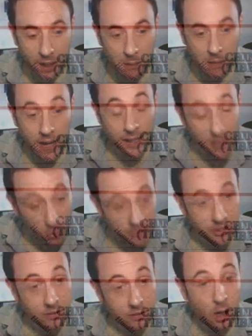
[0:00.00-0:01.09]
Any
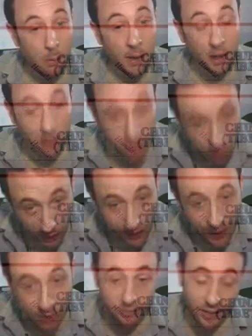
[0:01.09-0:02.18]
questions you've got about eye
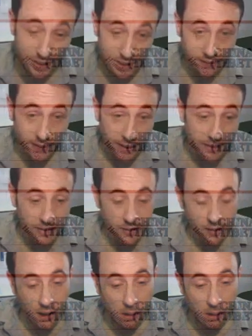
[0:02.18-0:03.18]
tracking, how effective it is,